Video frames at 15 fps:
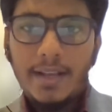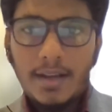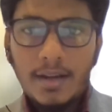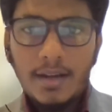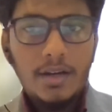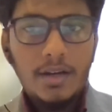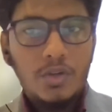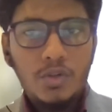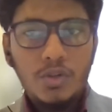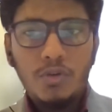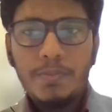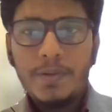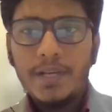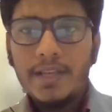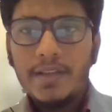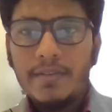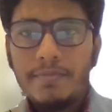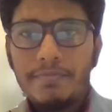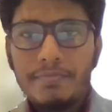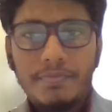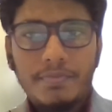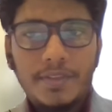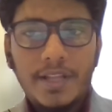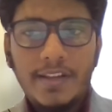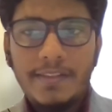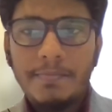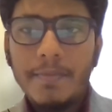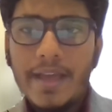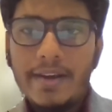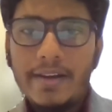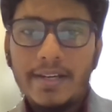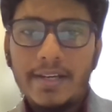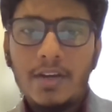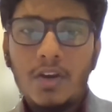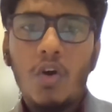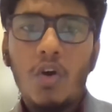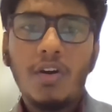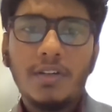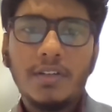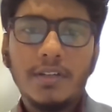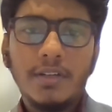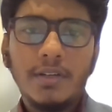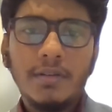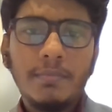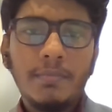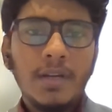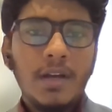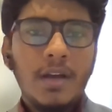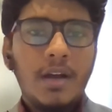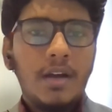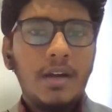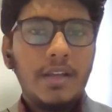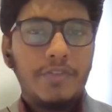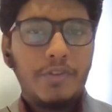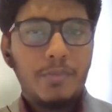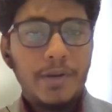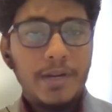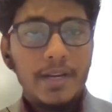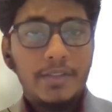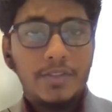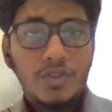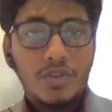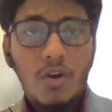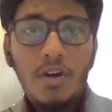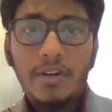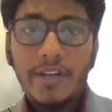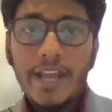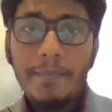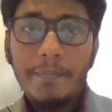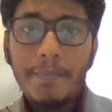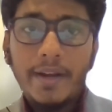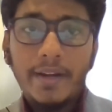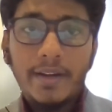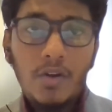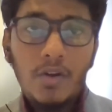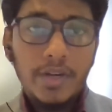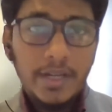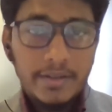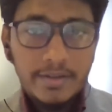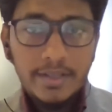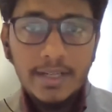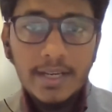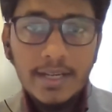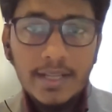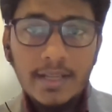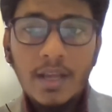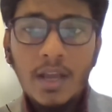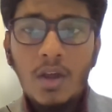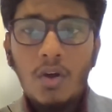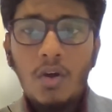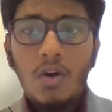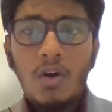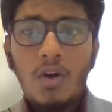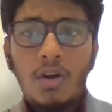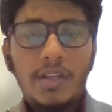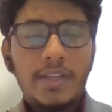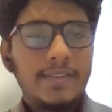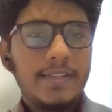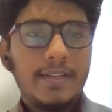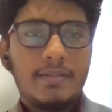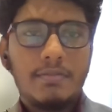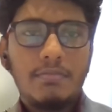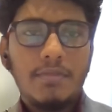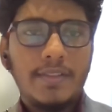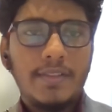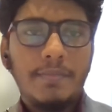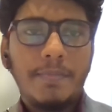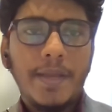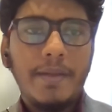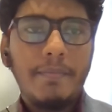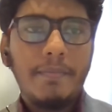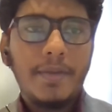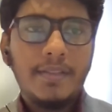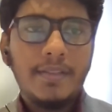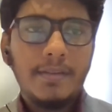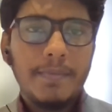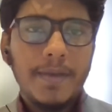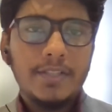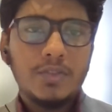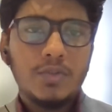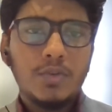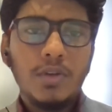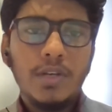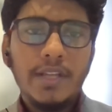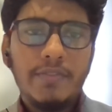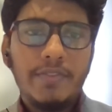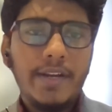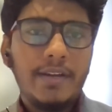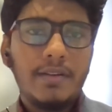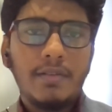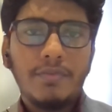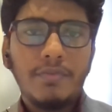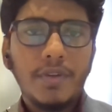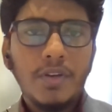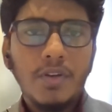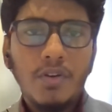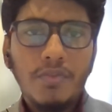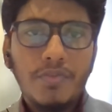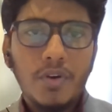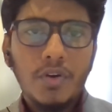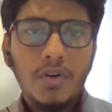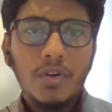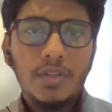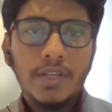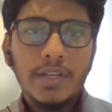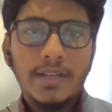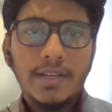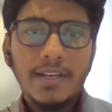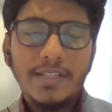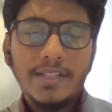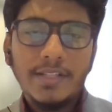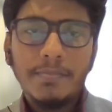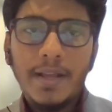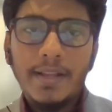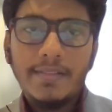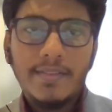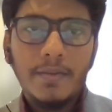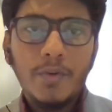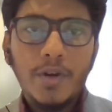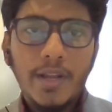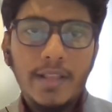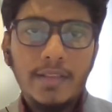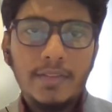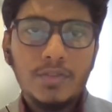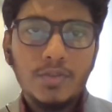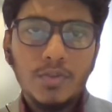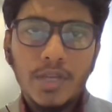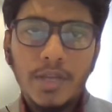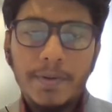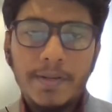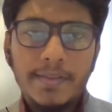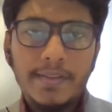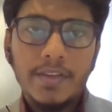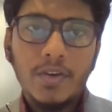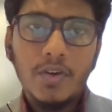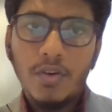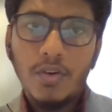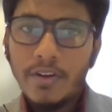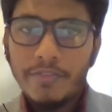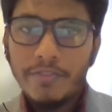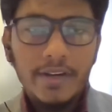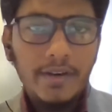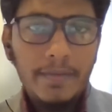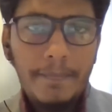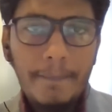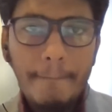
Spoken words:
Do you believe there is merit in long term, if you build a strong tech background internally, or is it best to leave it, you know, for the intelligent mind somewhere else to keep it secure? Navkiran?